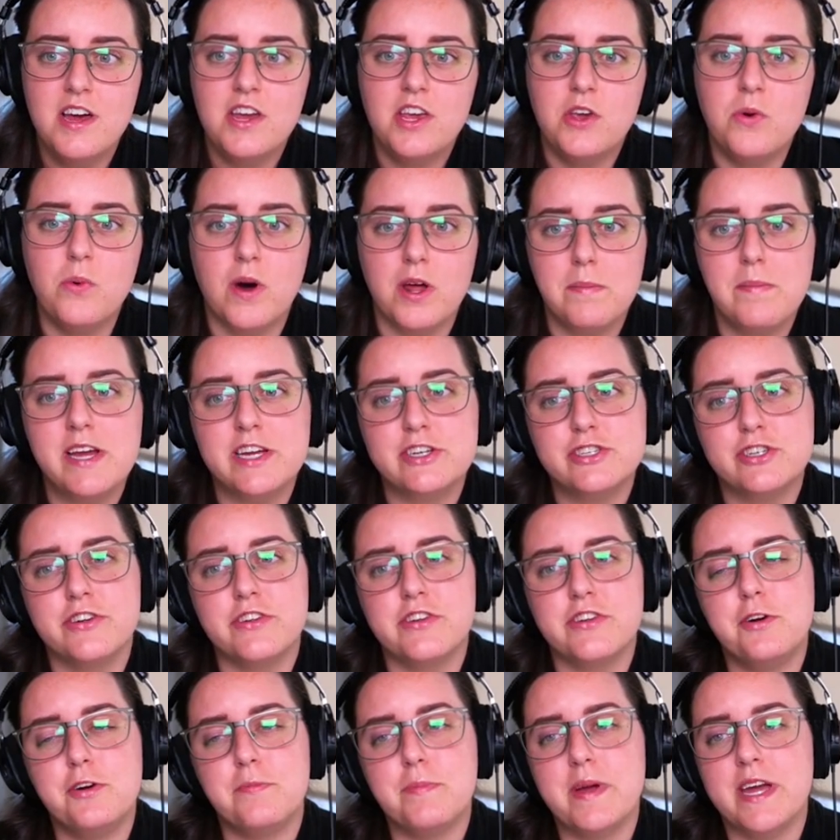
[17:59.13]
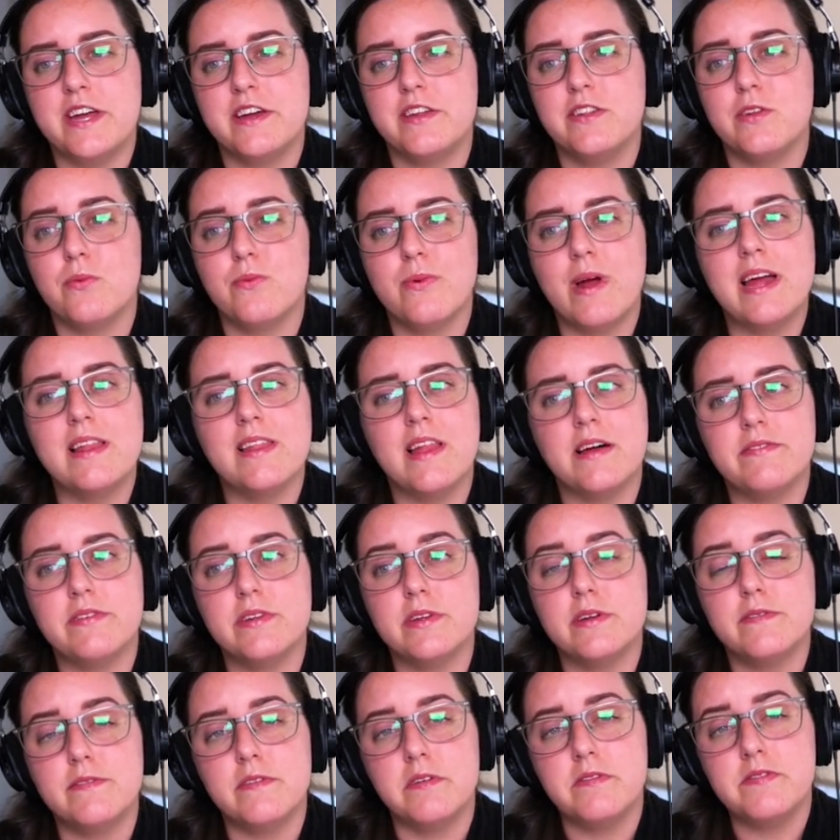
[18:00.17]
You want to make sure making the right level
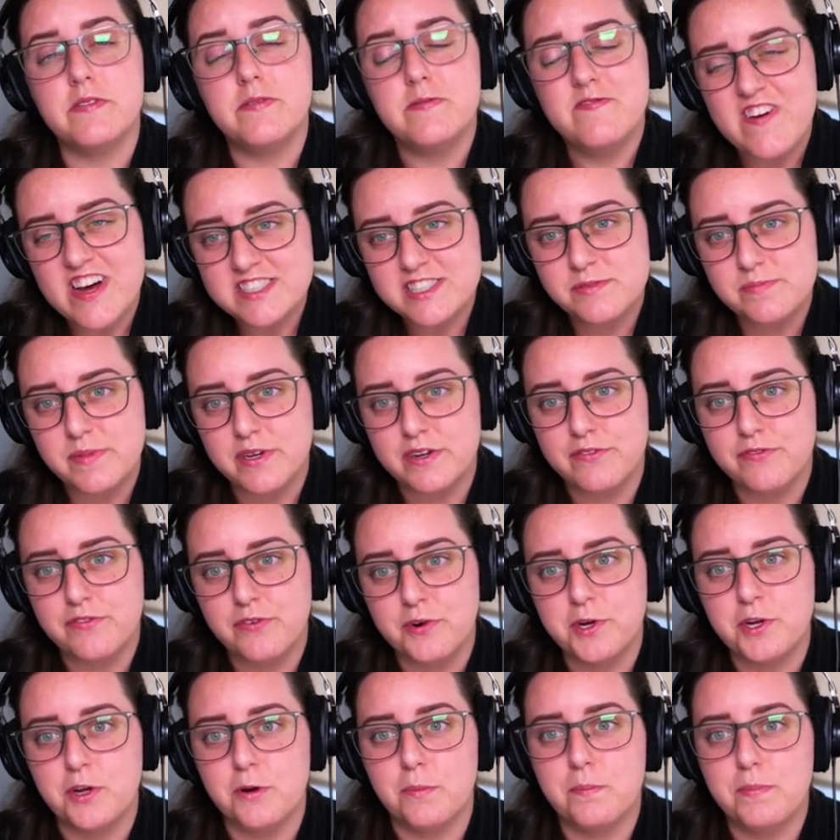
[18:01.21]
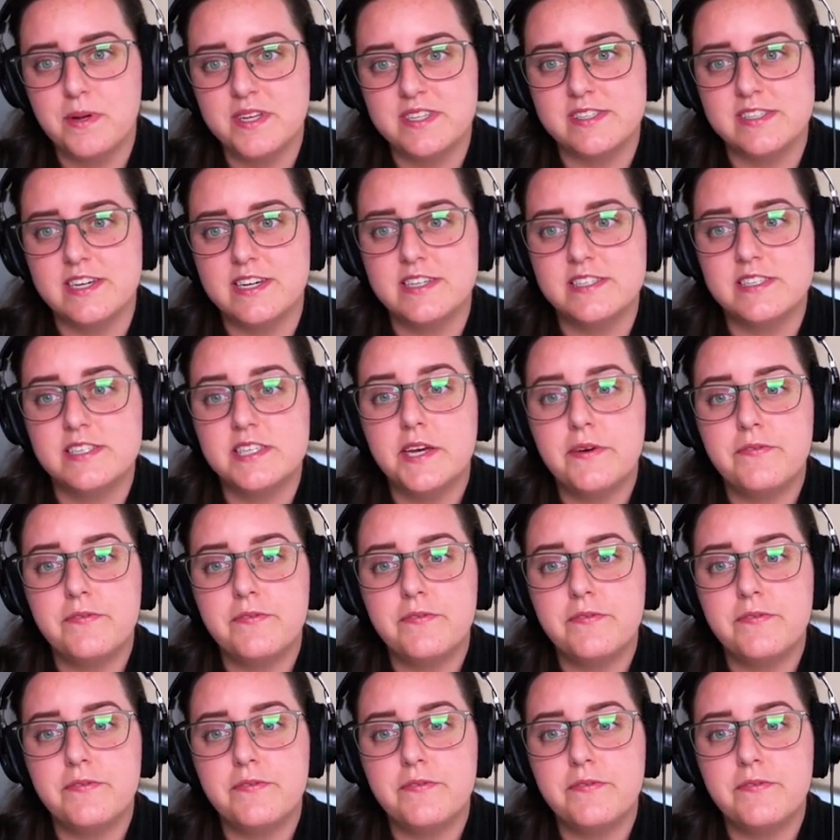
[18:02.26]
of investment for your business.